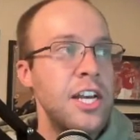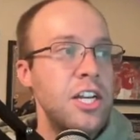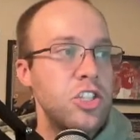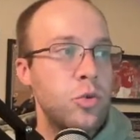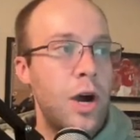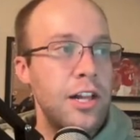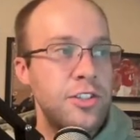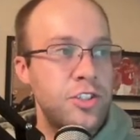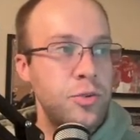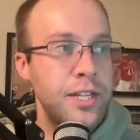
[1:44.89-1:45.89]
So while
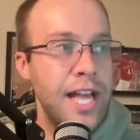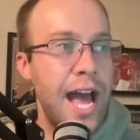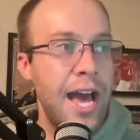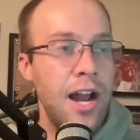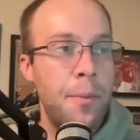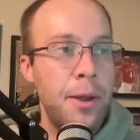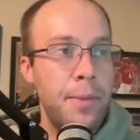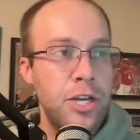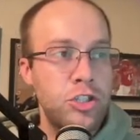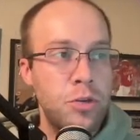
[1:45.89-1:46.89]
it's doing that, I'm going to
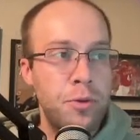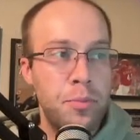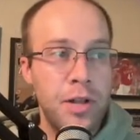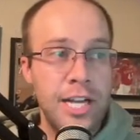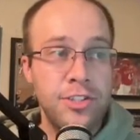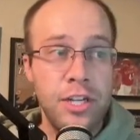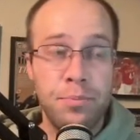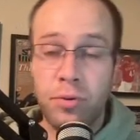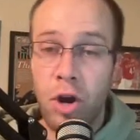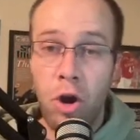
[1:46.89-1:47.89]
make sure Perplexity
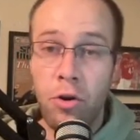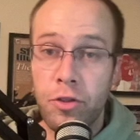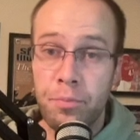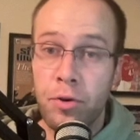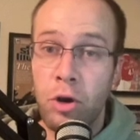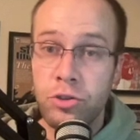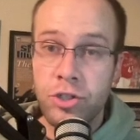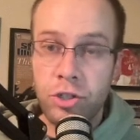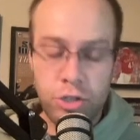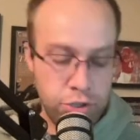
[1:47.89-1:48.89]
Pro or the Pro
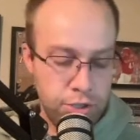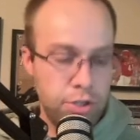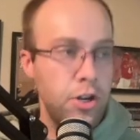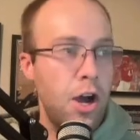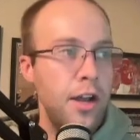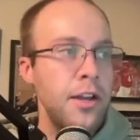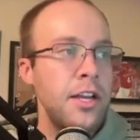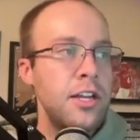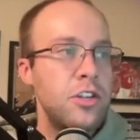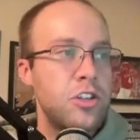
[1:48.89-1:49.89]
search is turned on.
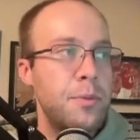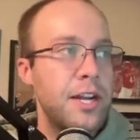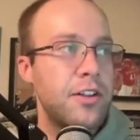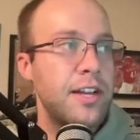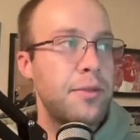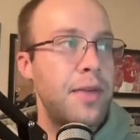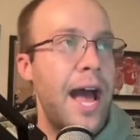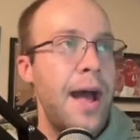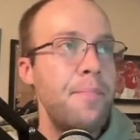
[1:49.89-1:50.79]
So I'm going to click that.